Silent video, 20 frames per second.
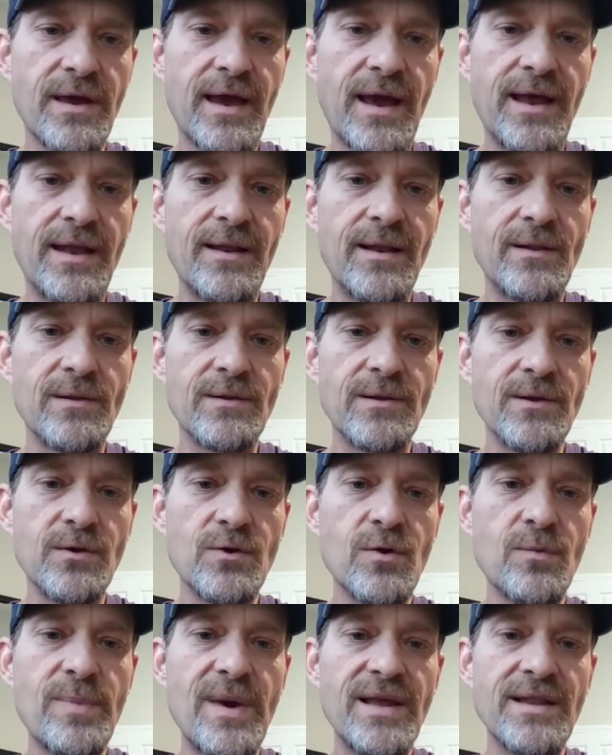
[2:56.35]
and
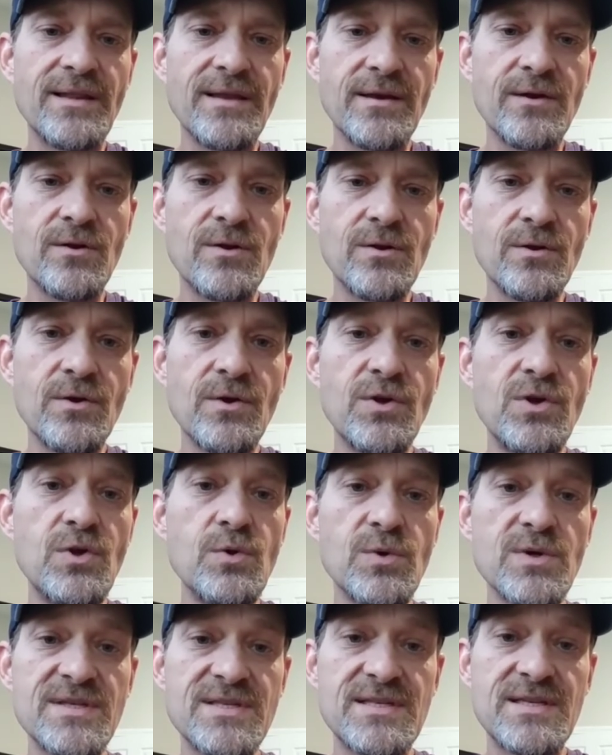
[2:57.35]
little by little, you
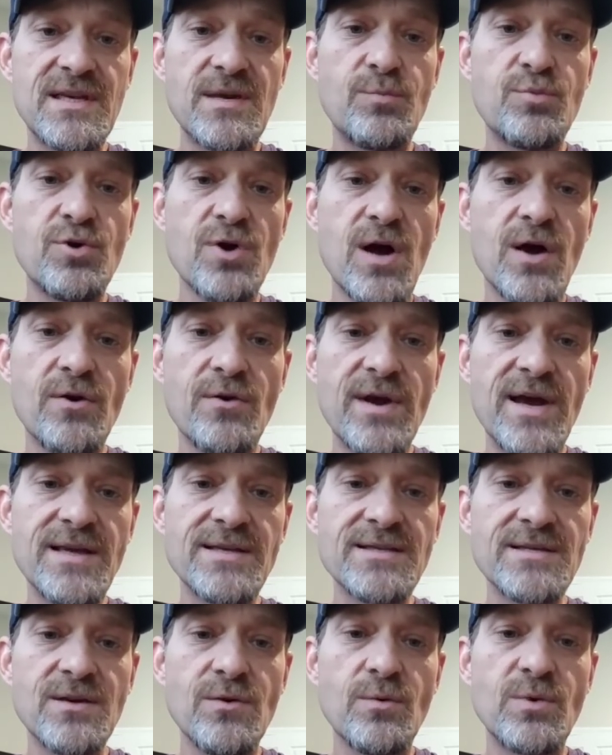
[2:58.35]
will see
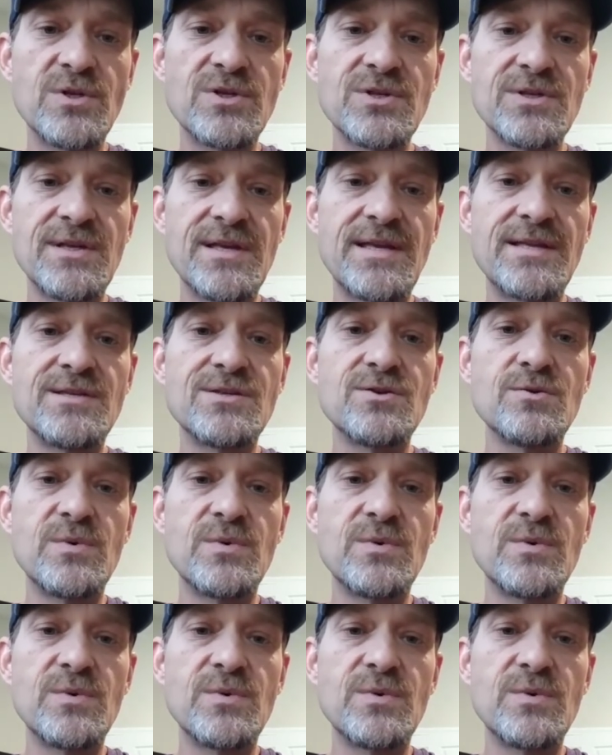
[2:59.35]
progress, which leads to